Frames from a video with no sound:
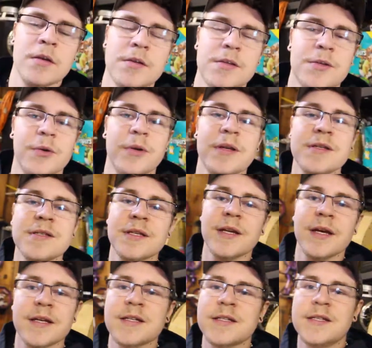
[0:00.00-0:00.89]
So it is the
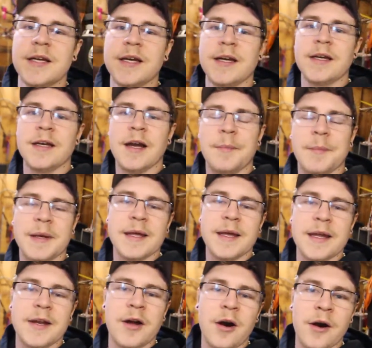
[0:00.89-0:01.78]
next day. I'm gonna
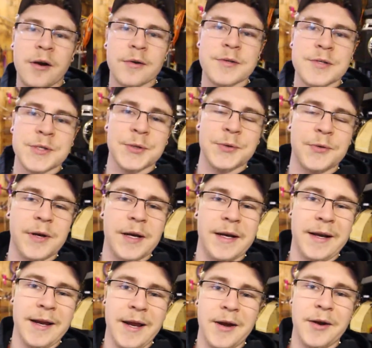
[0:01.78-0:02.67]
head to AutoZone
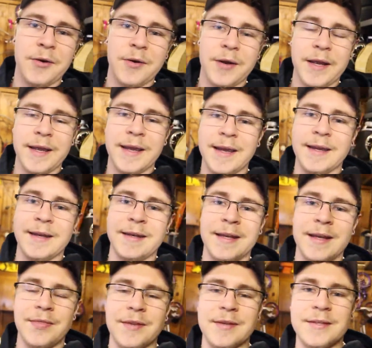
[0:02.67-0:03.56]
right now and
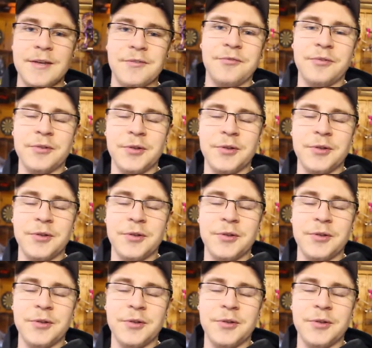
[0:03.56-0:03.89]
get the diff